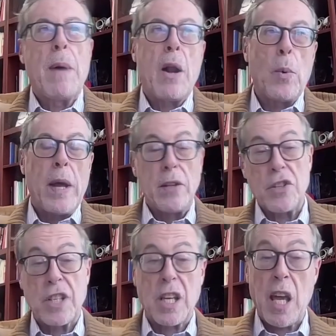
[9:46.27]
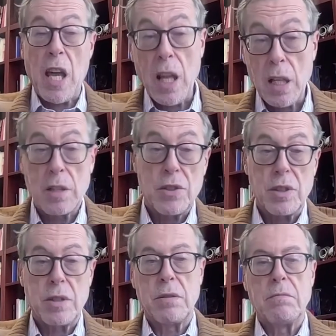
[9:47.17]
evaluate the
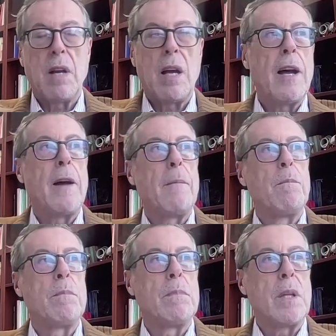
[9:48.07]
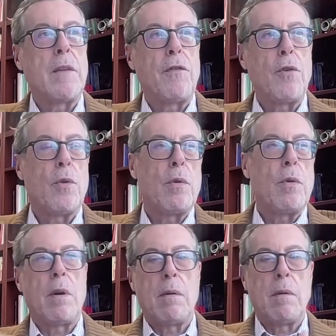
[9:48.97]
skills if
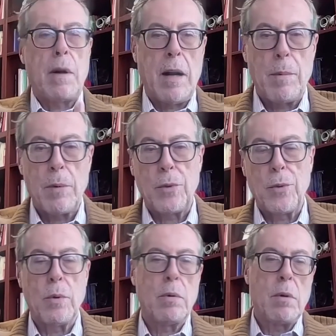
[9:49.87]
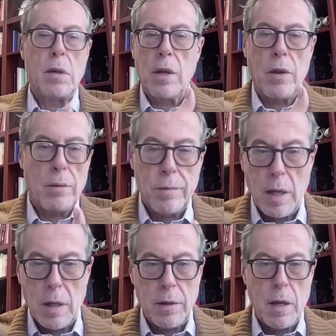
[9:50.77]
you are able
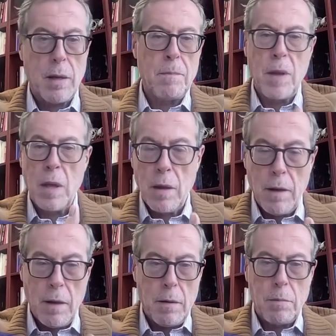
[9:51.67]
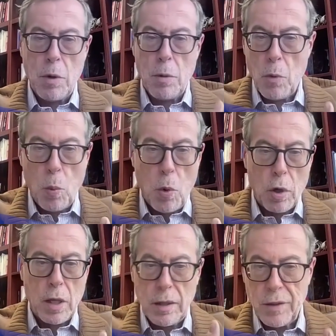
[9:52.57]
to
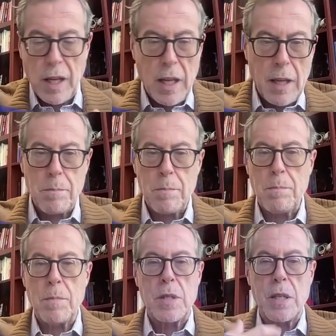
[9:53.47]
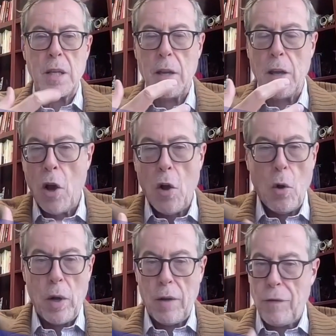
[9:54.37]
work in teams,
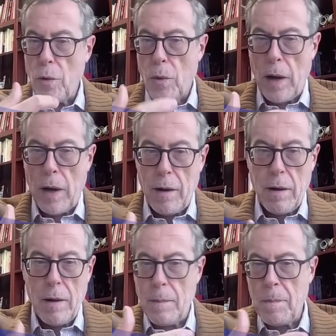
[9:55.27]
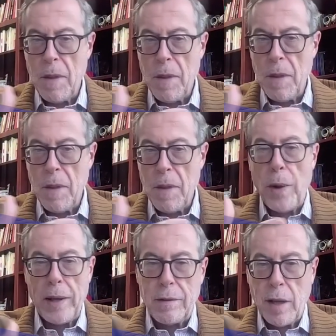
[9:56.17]
or if you are
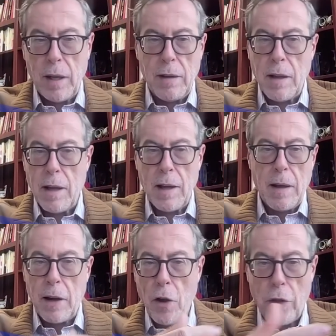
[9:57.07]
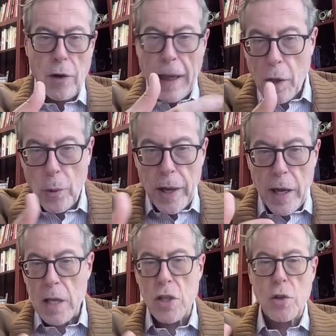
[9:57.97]
fluent in another
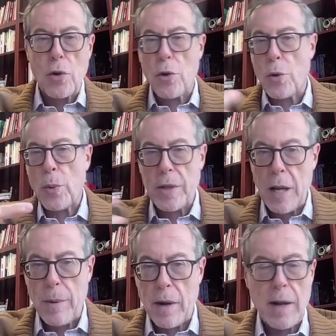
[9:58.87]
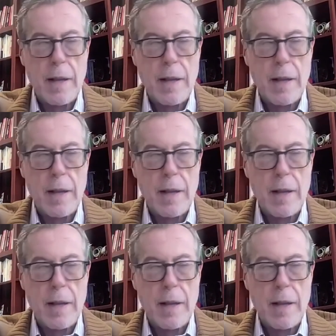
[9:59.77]
language or whatever,